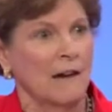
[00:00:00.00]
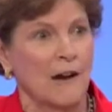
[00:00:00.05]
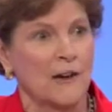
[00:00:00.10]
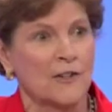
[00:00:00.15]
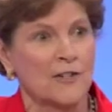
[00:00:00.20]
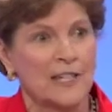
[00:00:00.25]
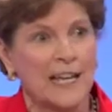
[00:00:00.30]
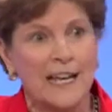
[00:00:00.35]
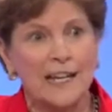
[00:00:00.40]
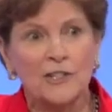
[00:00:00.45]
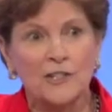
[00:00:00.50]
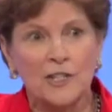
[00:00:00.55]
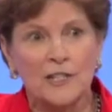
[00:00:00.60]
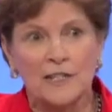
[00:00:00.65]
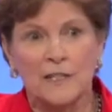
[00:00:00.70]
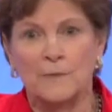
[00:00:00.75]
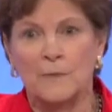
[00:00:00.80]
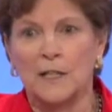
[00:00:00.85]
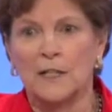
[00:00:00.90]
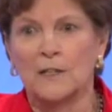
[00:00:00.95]
our
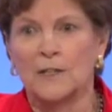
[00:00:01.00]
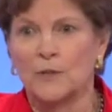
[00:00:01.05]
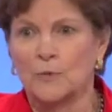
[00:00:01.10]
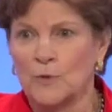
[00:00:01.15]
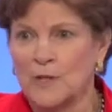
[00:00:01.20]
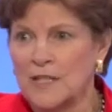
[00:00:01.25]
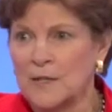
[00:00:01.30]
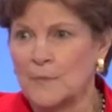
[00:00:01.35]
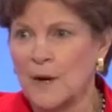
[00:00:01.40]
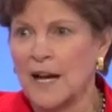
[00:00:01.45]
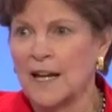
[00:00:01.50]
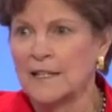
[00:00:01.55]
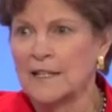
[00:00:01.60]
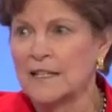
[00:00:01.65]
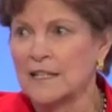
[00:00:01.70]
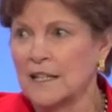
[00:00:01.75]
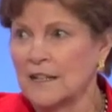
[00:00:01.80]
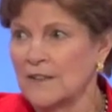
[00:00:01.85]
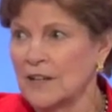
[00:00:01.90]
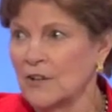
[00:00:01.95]
sanctions bill in response
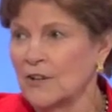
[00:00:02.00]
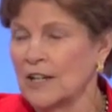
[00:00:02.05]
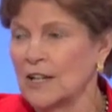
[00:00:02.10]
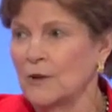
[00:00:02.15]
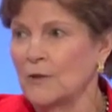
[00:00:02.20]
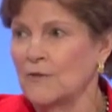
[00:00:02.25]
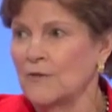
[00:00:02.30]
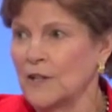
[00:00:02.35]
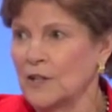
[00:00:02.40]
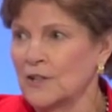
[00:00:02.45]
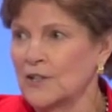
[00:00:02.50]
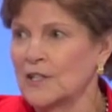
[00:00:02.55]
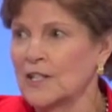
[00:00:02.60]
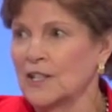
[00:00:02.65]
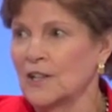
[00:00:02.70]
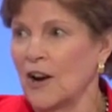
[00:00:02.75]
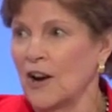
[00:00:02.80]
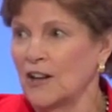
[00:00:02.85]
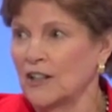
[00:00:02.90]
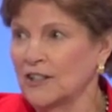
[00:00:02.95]
to their interference
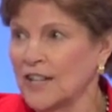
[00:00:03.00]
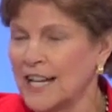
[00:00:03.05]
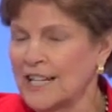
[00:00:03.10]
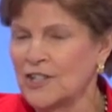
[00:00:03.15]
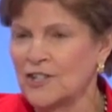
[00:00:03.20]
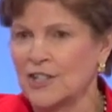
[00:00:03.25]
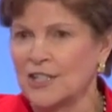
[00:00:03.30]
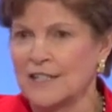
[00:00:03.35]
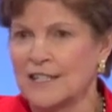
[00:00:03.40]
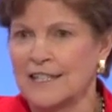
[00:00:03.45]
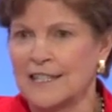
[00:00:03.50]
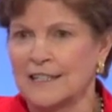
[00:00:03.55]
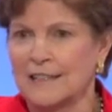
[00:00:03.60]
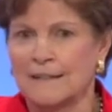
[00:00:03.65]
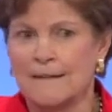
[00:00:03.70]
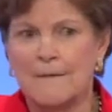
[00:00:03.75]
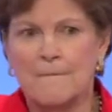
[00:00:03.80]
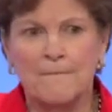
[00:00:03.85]
in our elections. And